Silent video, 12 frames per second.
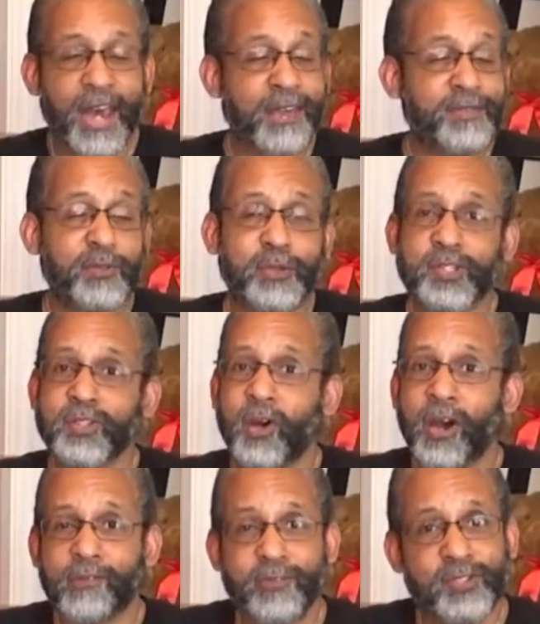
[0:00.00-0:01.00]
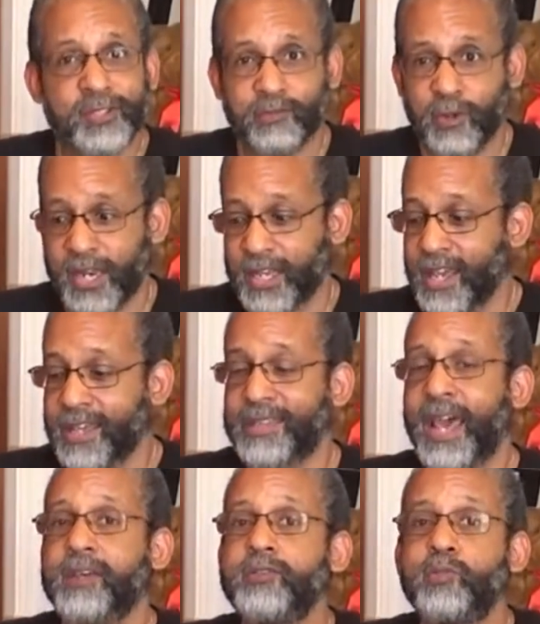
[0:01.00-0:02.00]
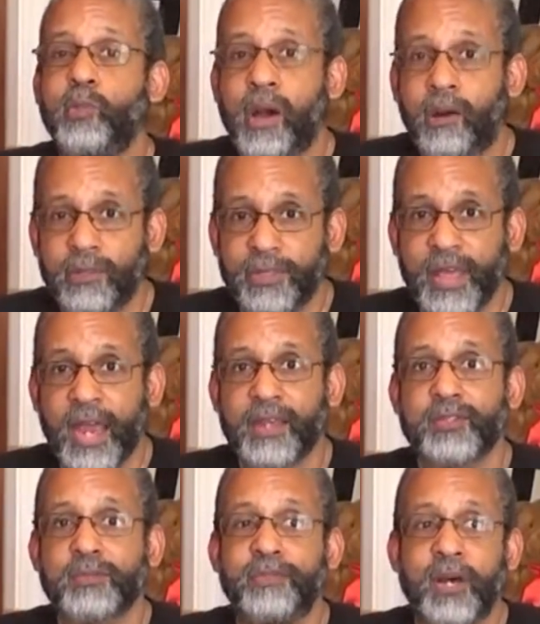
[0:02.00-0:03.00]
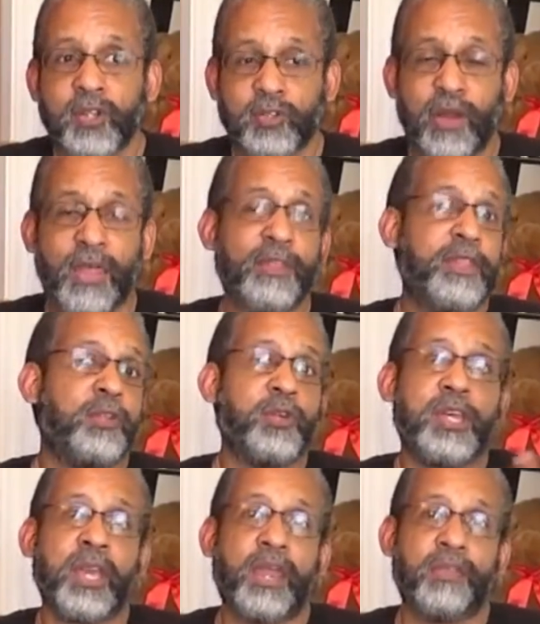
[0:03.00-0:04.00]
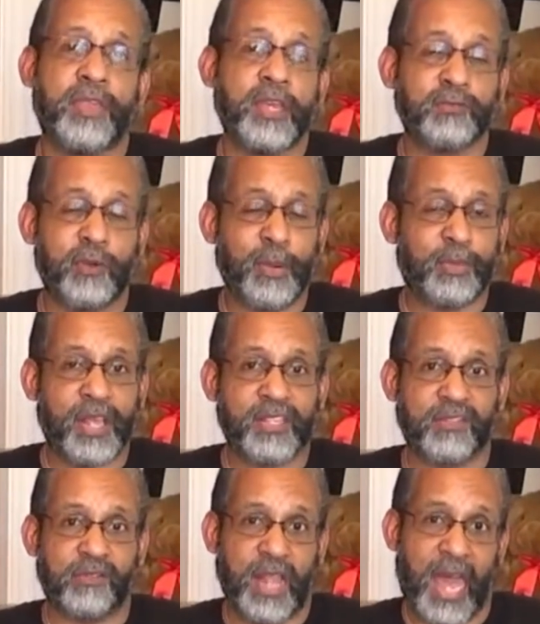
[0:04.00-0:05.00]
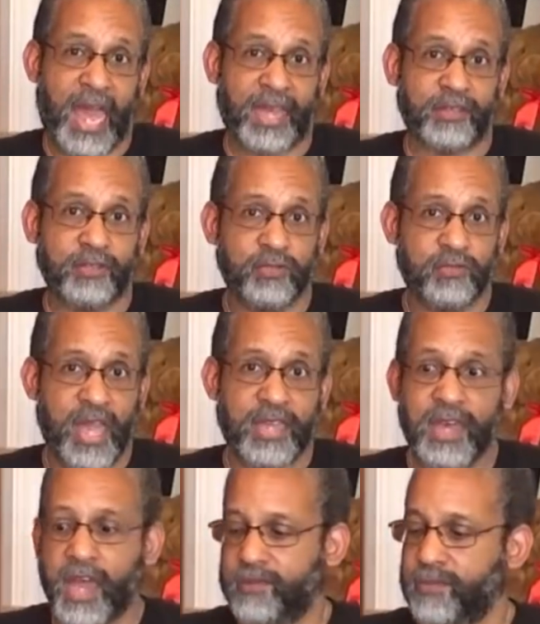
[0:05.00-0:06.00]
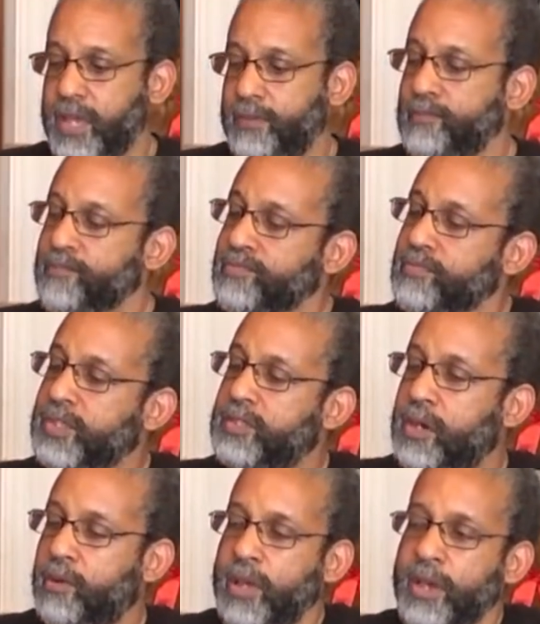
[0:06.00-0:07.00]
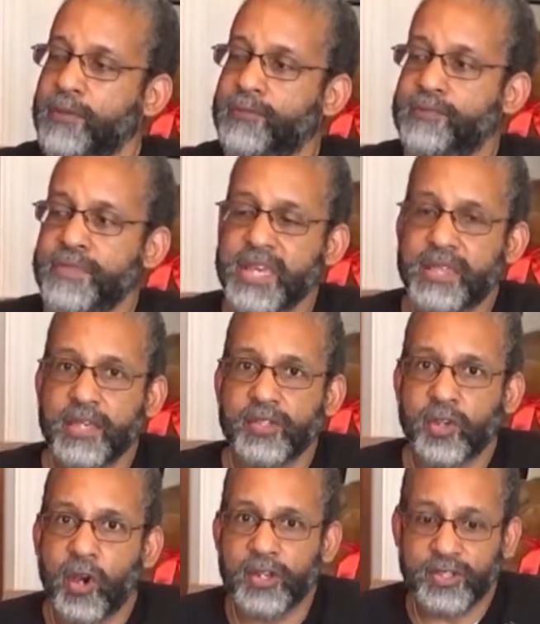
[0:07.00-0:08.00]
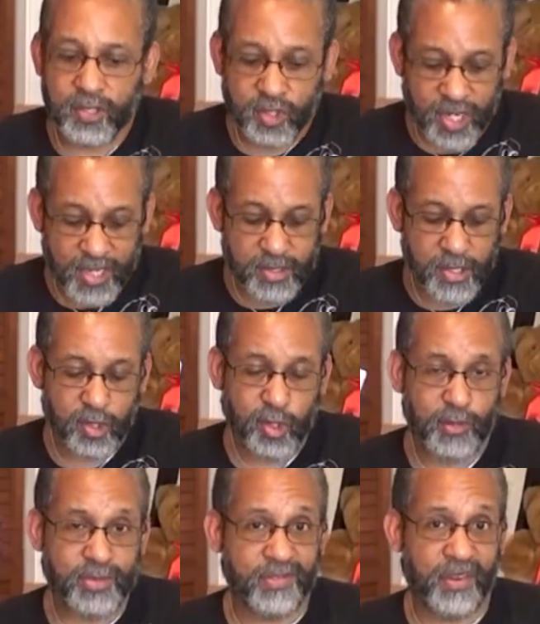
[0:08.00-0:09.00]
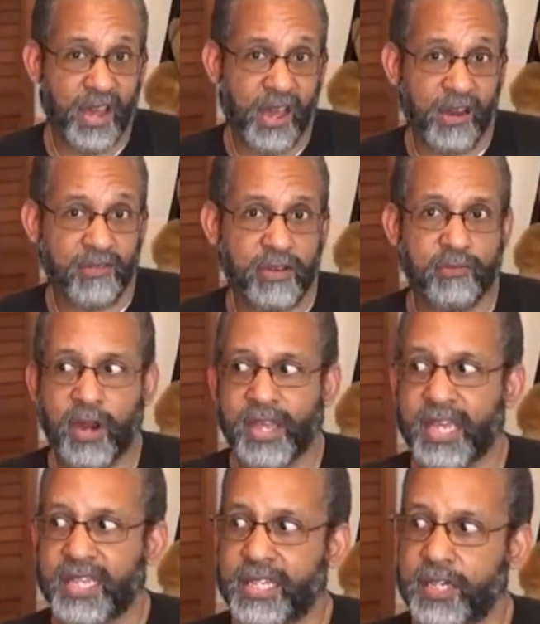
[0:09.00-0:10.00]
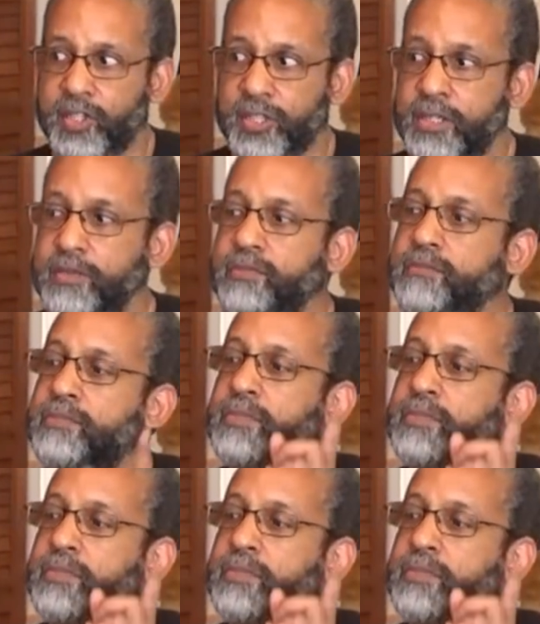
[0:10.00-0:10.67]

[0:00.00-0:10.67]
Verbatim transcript: I have so much to offer somebody. That is wealth. That is abundance rather than looking at things from a place of lack, right? Kind of thing. So for me, this card is suggesting in terms of honor and recognition.